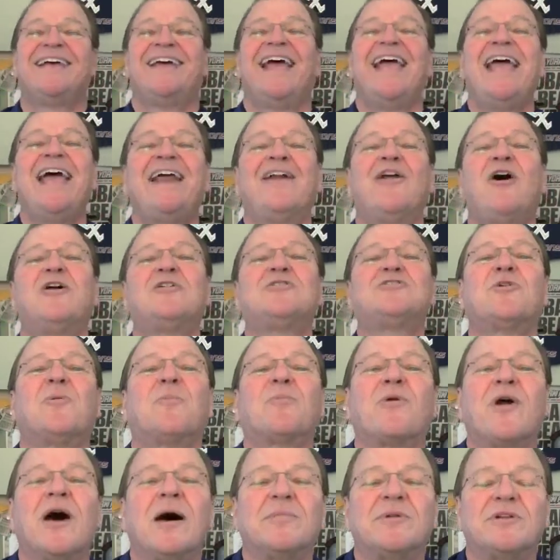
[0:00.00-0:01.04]
Ann also
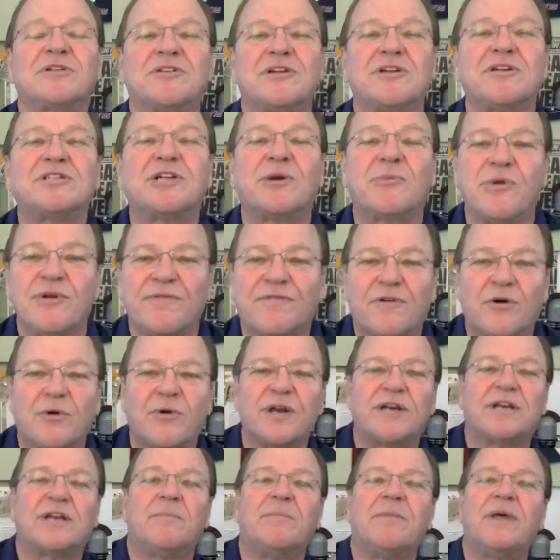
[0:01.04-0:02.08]
promised us in
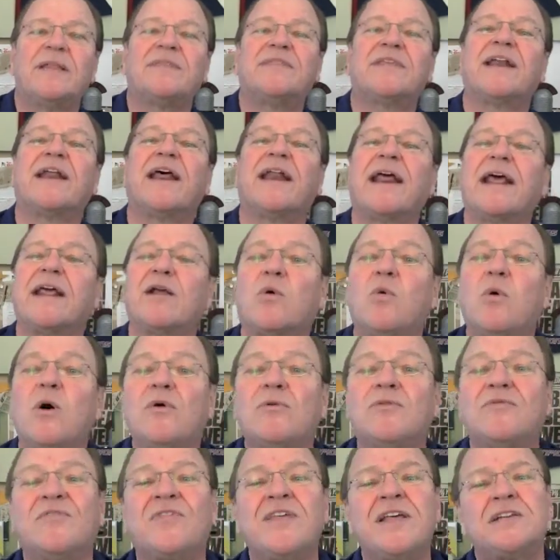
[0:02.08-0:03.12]
referring to Mitt that, and I
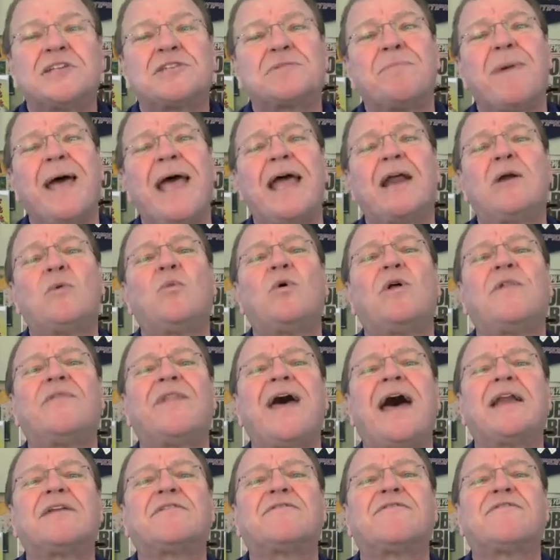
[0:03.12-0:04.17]
quote, "This man will
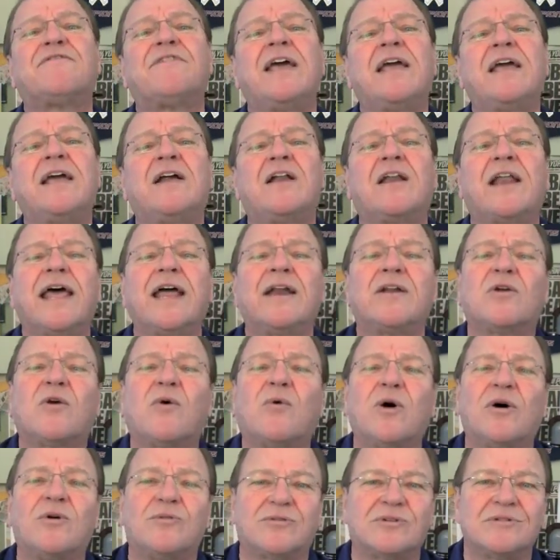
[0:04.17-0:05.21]
not fail," end
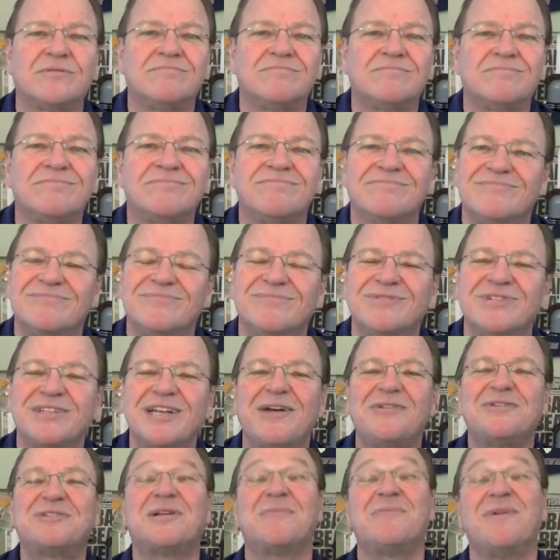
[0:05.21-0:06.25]
quote.
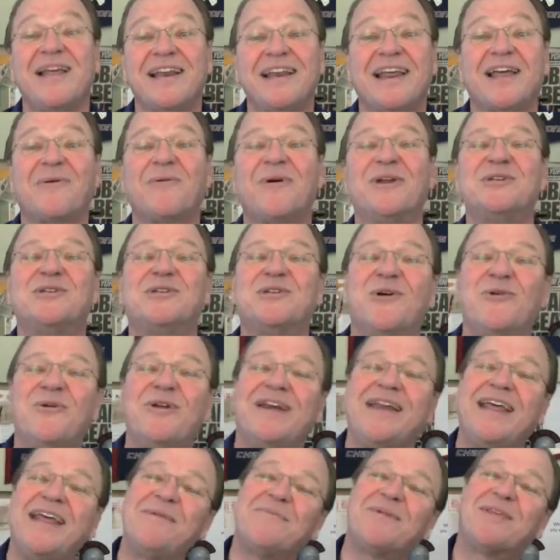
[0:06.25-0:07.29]
Sounds to me like when Joe
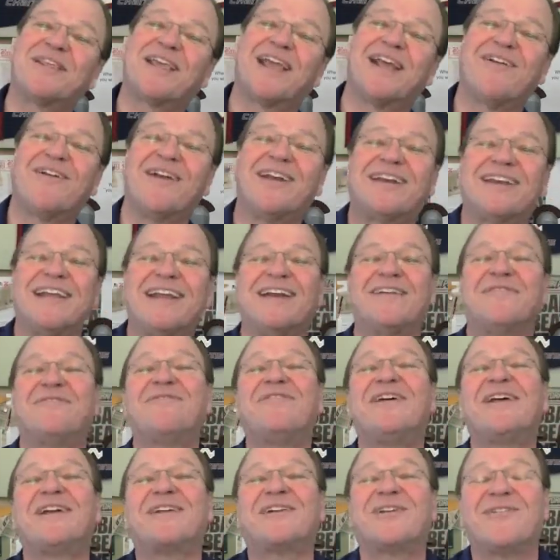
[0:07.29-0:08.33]
Namath guaranteed a
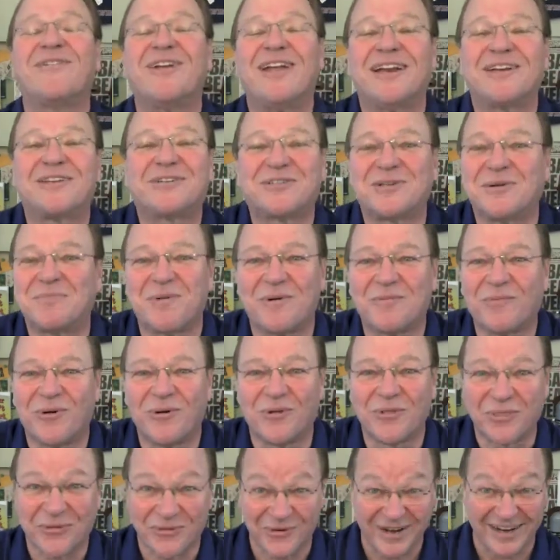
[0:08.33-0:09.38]
victory in Super
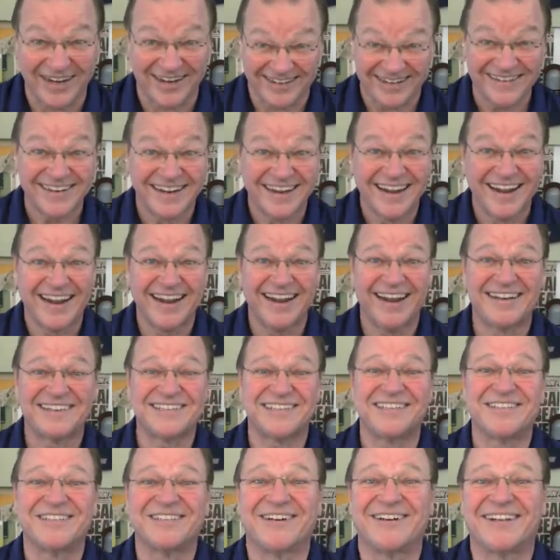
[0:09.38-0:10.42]
Bowl III. It's
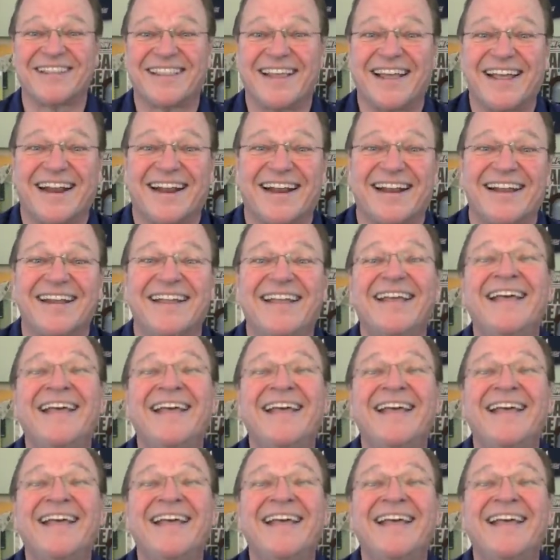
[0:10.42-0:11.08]
a sure thing.